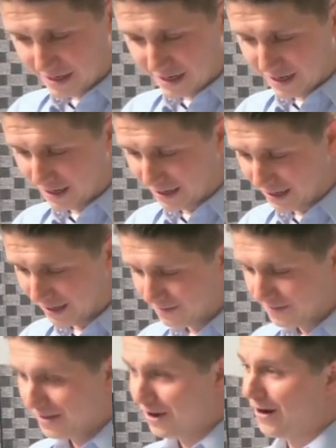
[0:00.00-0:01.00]
Uh,
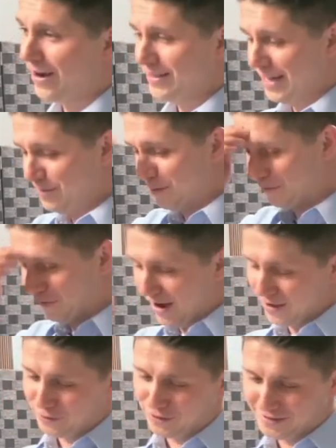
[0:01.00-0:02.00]
all right, in the name of the
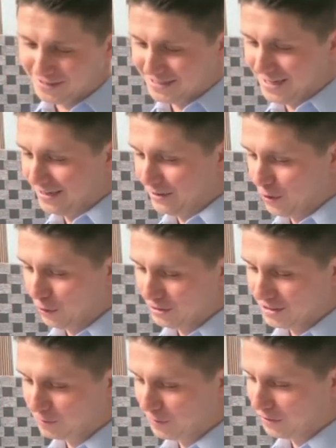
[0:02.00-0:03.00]
Father and the Son and the
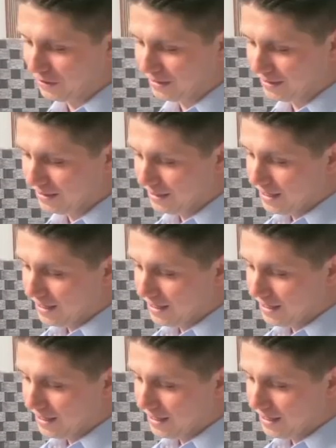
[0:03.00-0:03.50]
Holy Spirit.